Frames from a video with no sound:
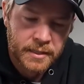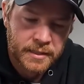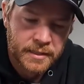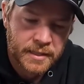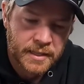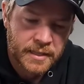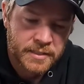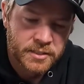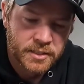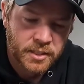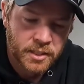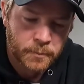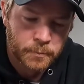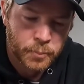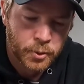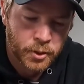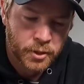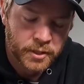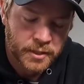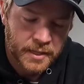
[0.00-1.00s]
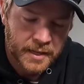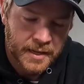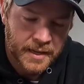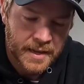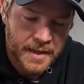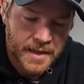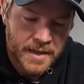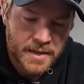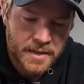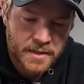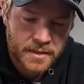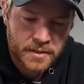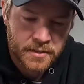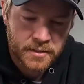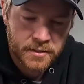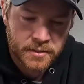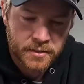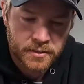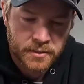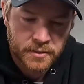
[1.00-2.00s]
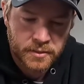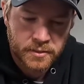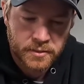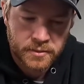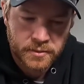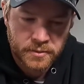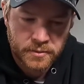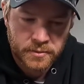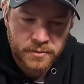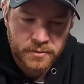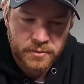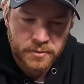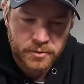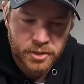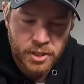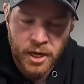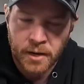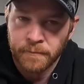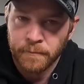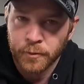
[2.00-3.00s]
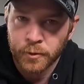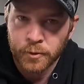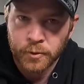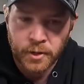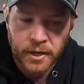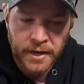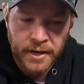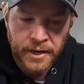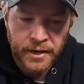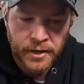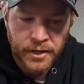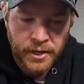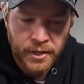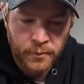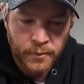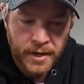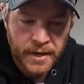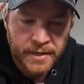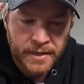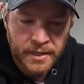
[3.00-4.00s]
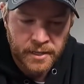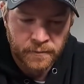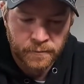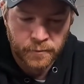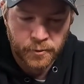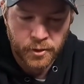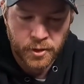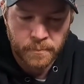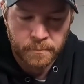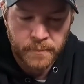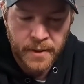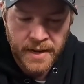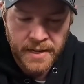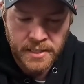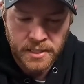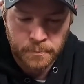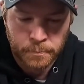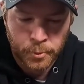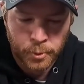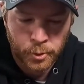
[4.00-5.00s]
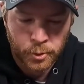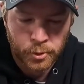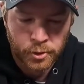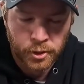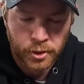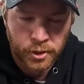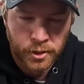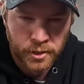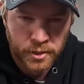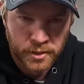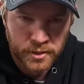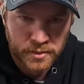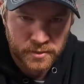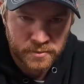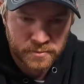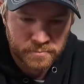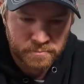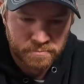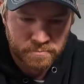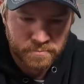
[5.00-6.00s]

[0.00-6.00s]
it's gonna put a tougher area right here for the bait to pull on